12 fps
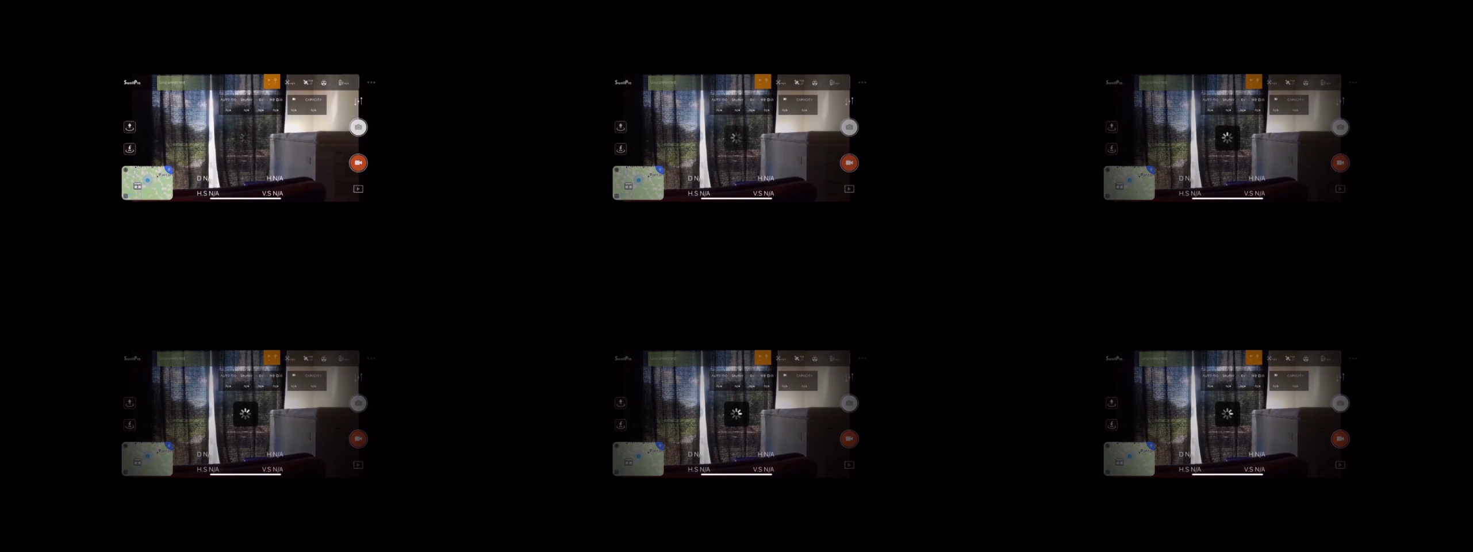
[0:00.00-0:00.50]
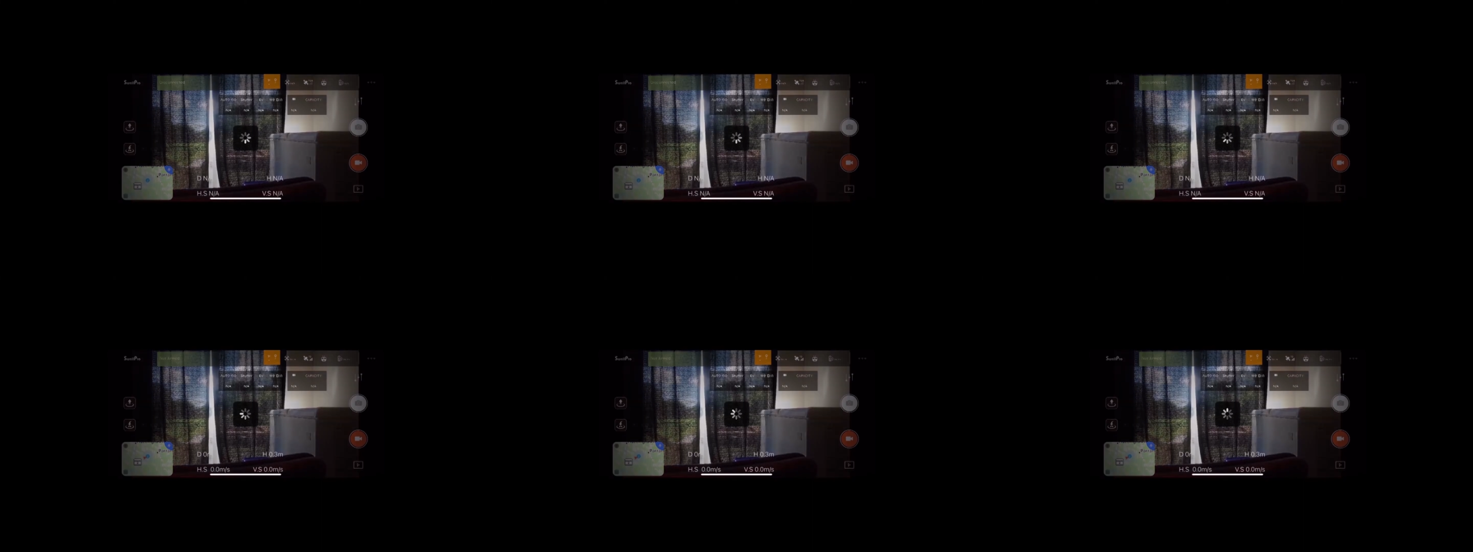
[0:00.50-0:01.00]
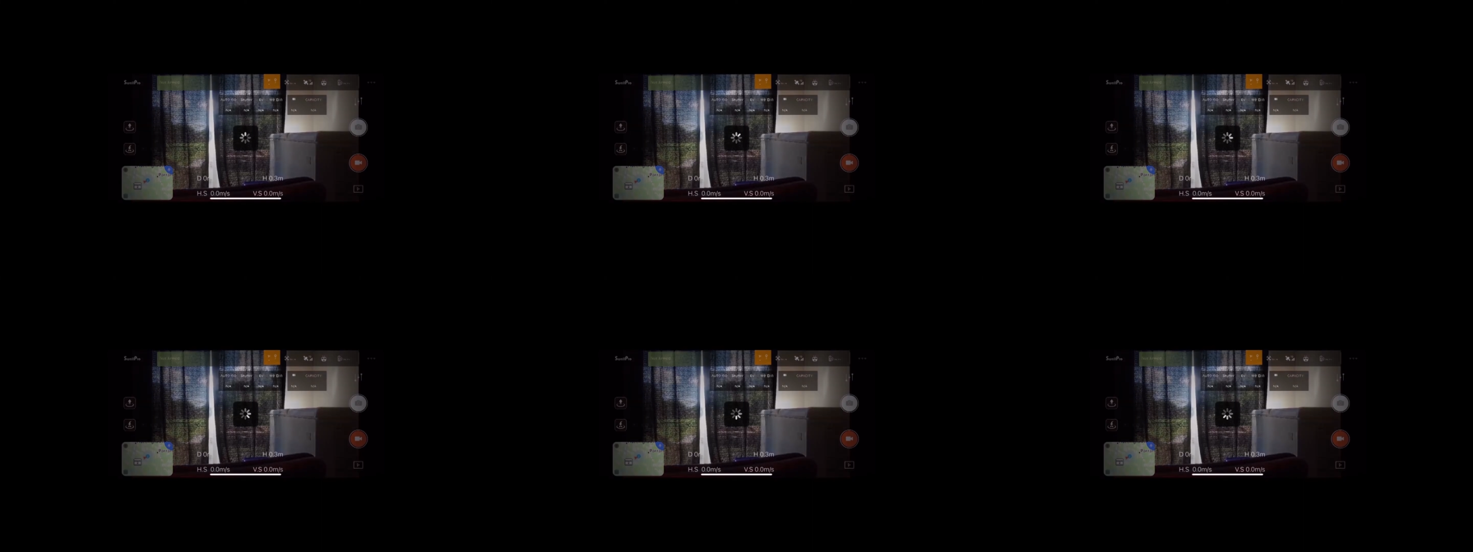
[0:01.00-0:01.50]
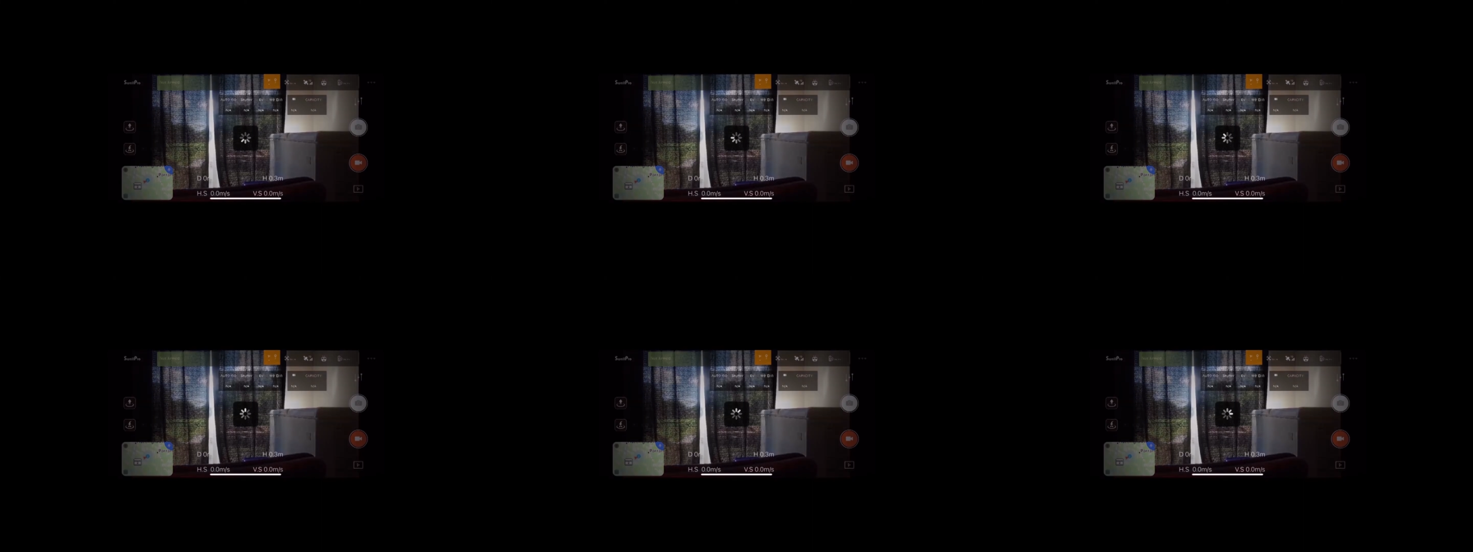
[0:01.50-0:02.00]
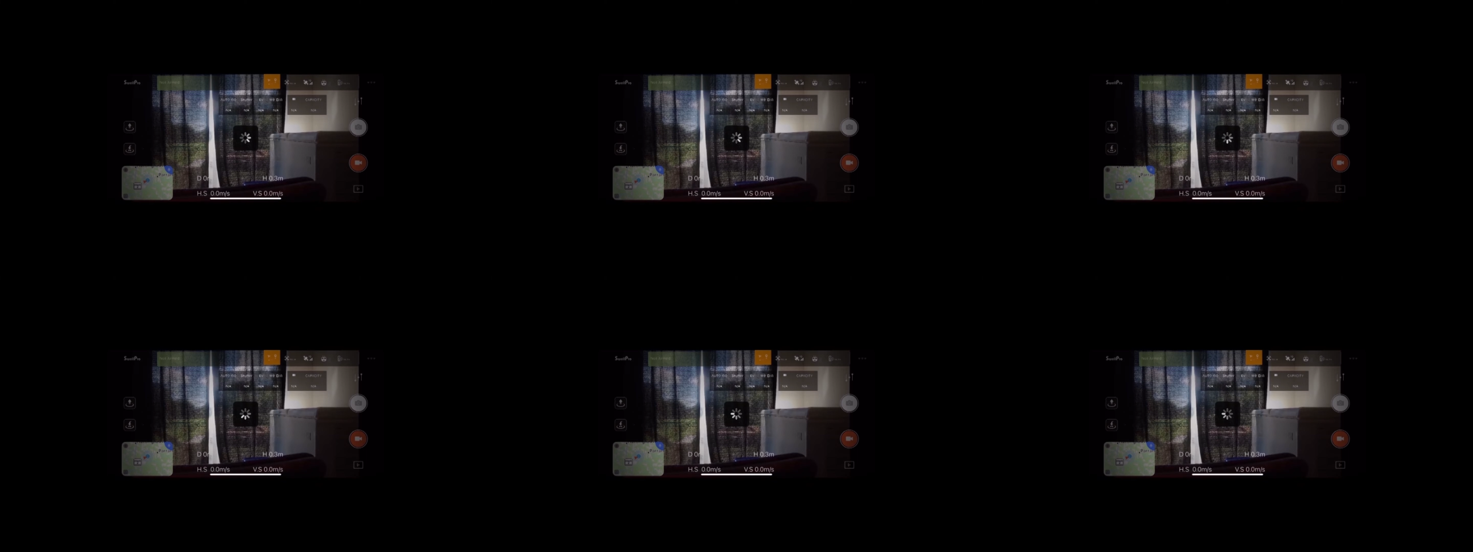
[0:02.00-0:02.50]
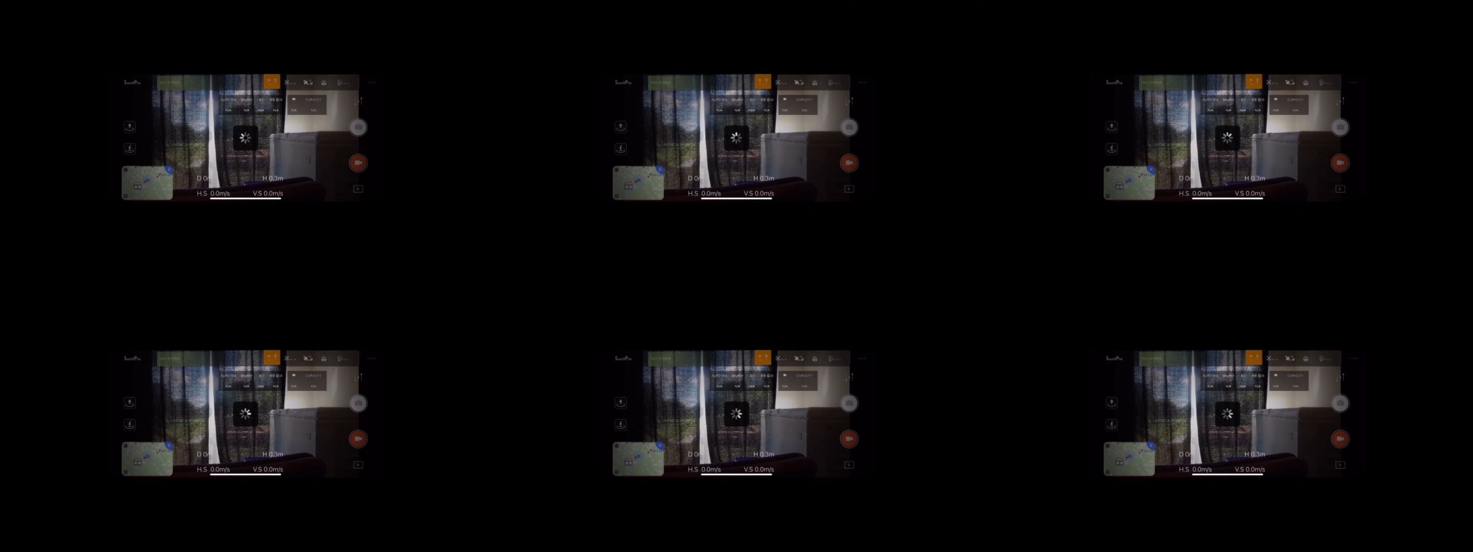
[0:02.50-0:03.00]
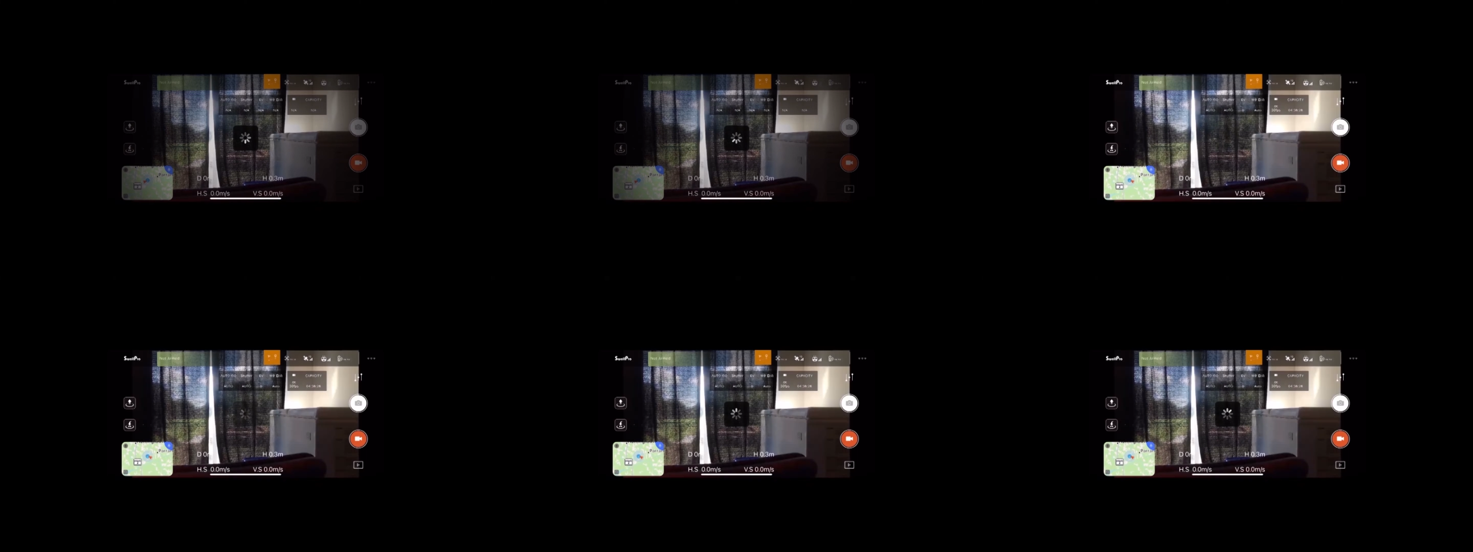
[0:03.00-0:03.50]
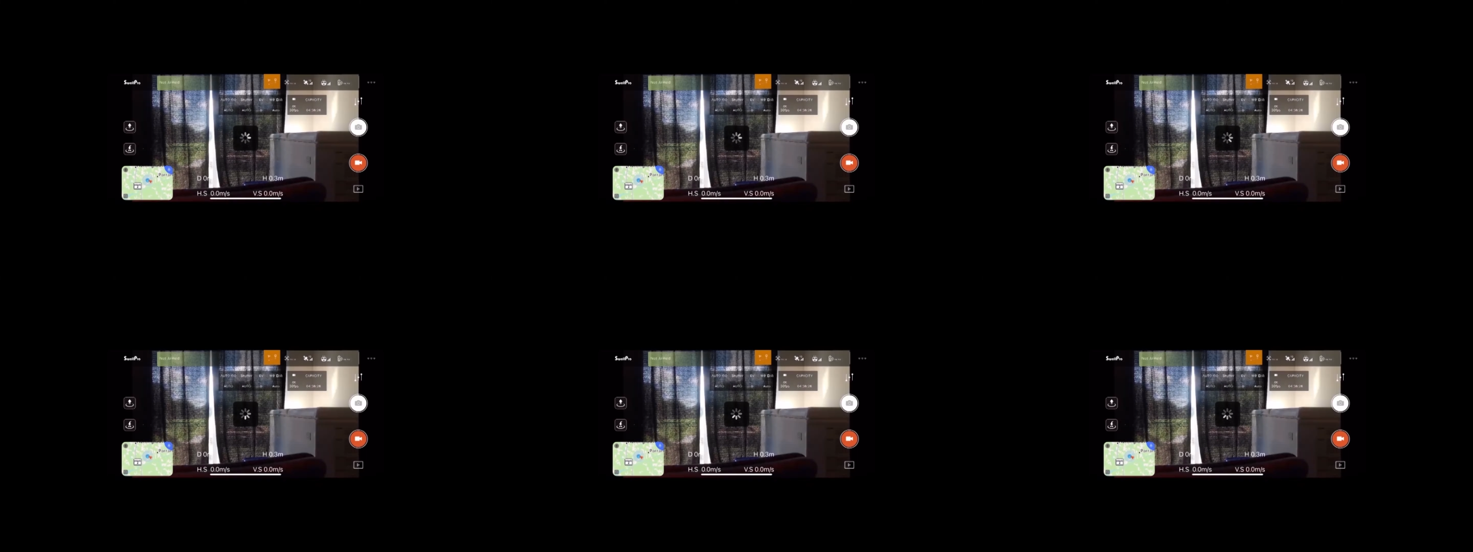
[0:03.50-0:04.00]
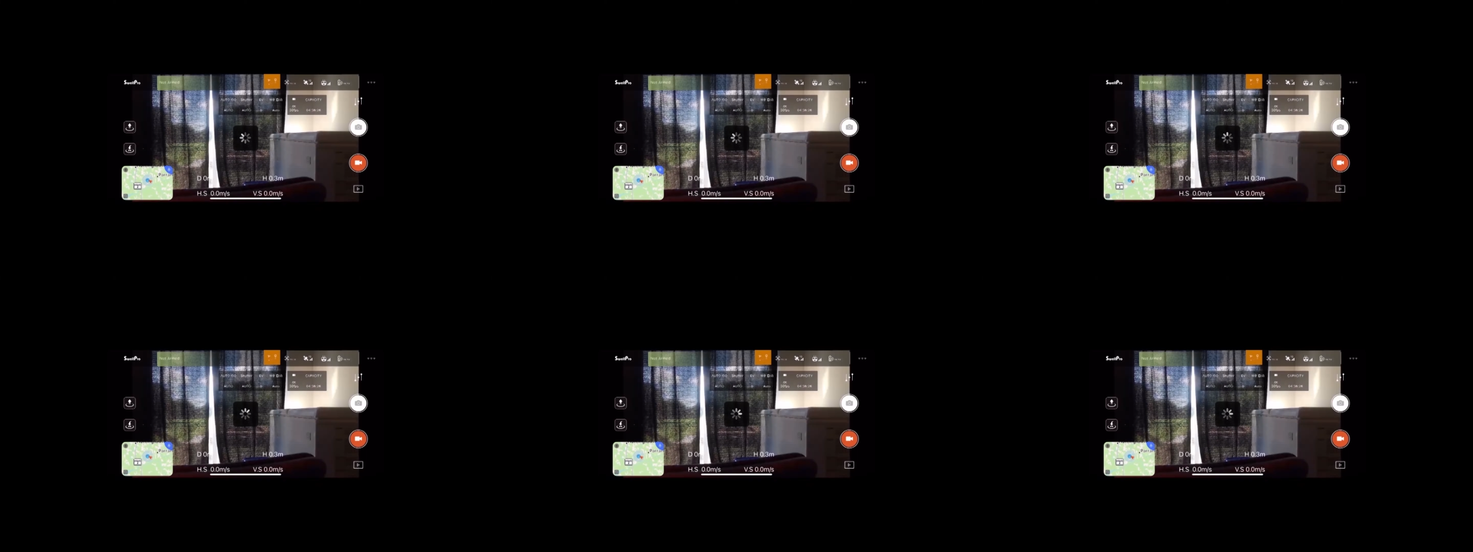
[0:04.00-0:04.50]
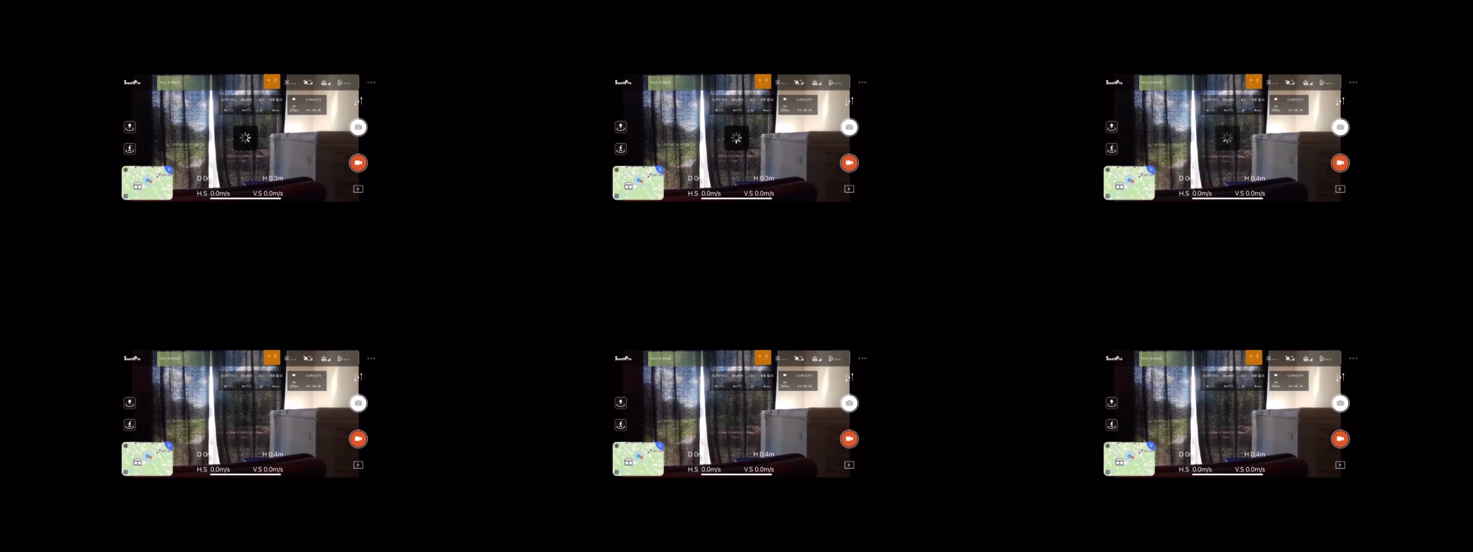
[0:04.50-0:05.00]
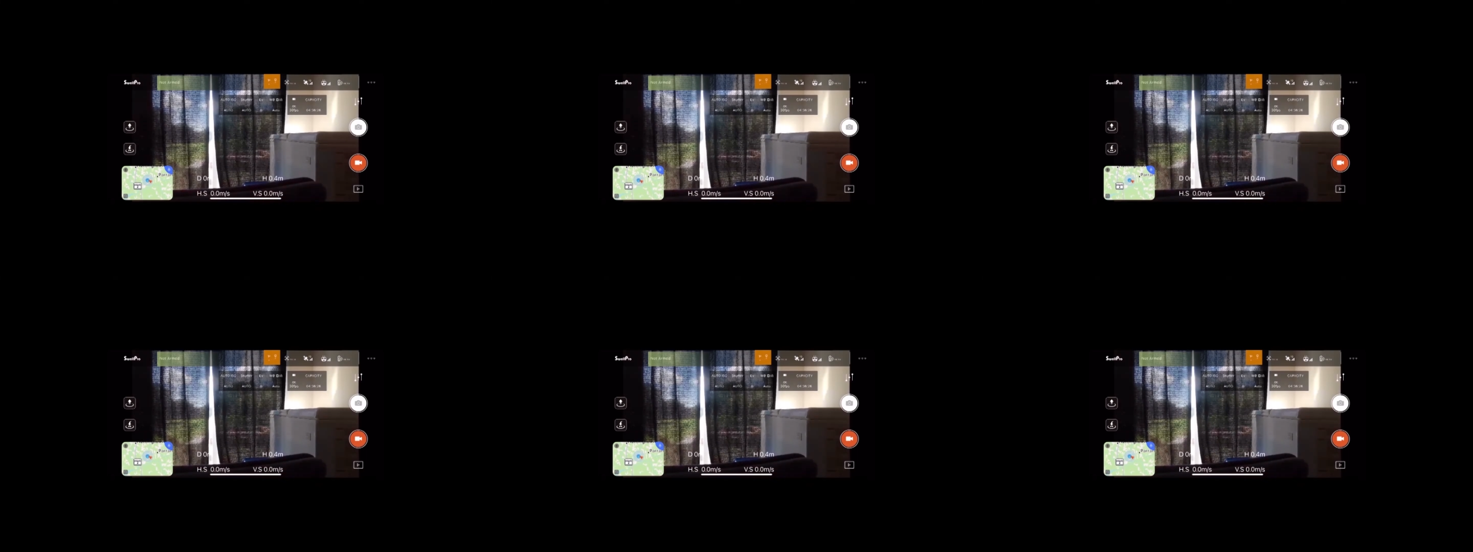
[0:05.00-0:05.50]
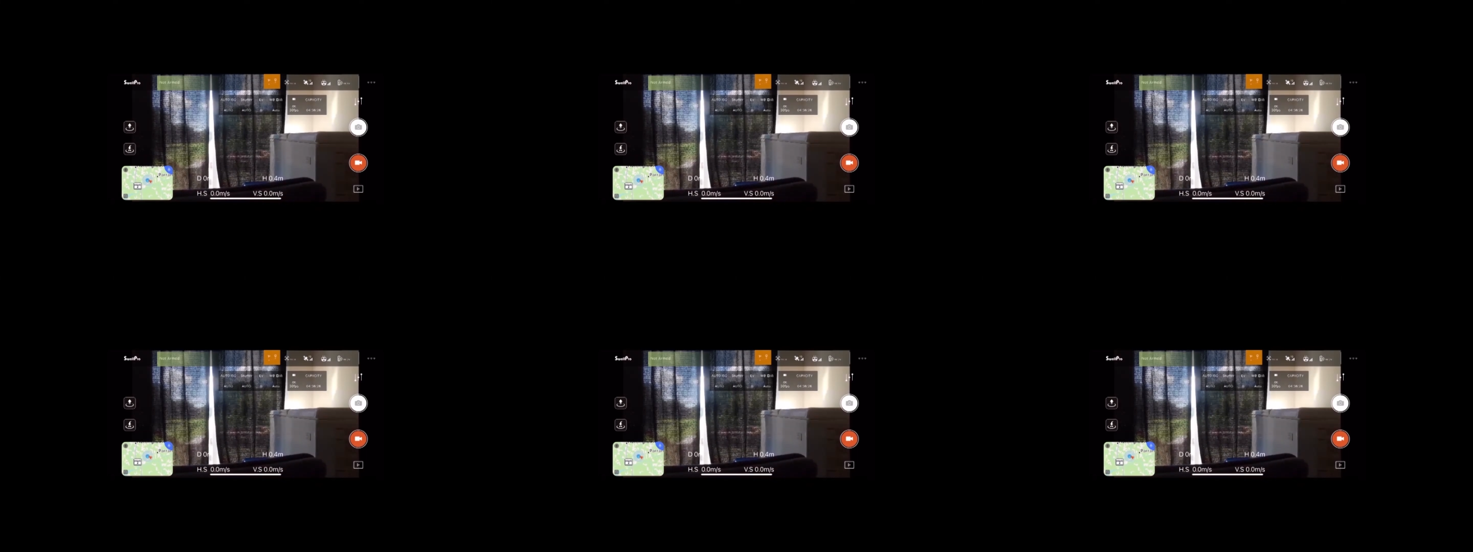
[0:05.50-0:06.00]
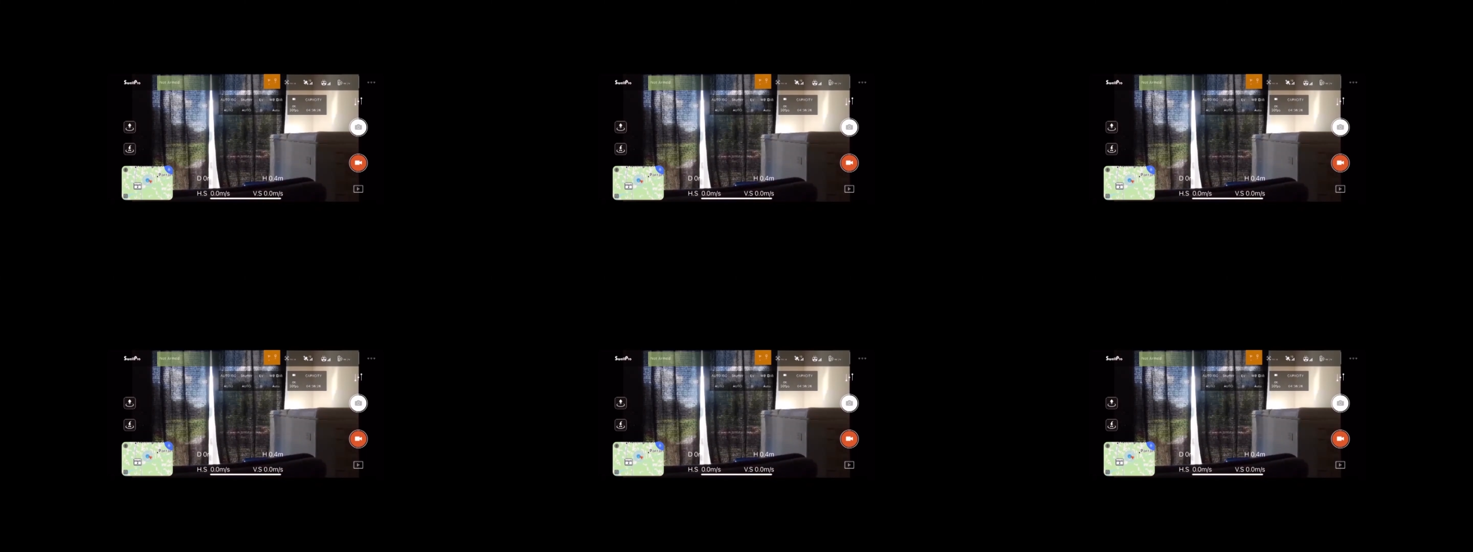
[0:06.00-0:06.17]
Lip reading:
(no speaker visible)